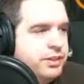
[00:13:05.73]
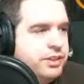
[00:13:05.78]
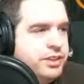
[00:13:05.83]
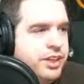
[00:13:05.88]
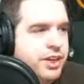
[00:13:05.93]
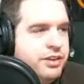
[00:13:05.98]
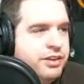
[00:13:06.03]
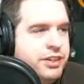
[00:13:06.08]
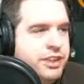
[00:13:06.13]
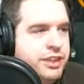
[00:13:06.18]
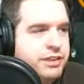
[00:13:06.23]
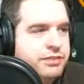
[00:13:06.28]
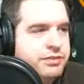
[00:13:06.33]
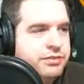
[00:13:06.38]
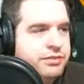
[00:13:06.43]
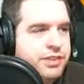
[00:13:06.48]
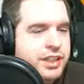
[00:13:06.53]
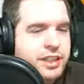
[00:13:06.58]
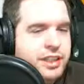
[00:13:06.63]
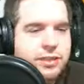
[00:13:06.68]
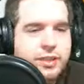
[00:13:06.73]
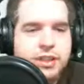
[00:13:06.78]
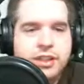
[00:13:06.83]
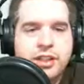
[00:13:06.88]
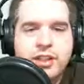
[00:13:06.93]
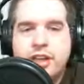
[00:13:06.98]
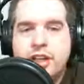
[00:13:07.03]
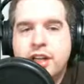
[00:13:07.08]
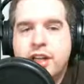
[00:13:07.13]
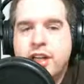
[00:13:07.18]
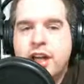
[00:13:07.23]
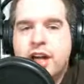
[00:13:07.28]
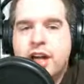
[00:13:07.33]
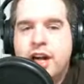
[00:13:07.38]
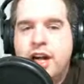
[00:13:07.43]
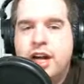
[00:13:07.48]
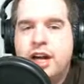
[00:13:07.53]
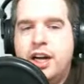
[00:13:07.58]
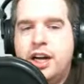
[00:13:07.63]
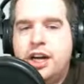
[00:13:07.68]
there we go. Finally went.
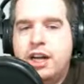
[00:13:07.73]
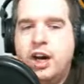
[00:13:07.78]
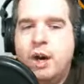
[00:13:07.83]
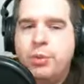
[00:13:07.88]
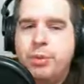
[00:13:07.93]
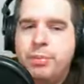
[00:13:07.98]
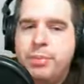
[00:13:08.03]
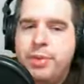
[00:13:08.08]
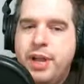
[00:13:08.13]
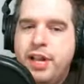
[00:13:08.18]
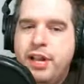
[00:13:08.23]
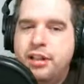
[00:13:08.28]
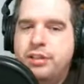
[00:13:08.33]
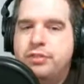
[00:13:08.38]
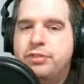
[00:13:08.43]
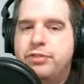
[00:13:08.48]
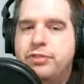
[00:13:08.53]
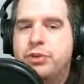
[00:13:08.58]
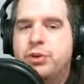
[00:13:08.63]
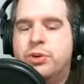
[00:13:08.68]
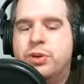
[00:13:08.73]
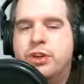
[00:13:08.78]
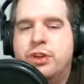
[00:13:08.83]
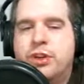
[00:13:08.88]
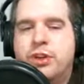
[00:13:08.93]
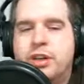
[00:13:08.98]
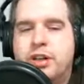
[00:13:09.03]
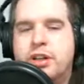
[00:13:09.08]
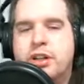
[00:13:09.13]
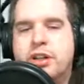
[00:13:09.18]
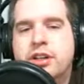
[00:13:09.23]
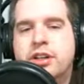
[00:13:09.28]
Open beta for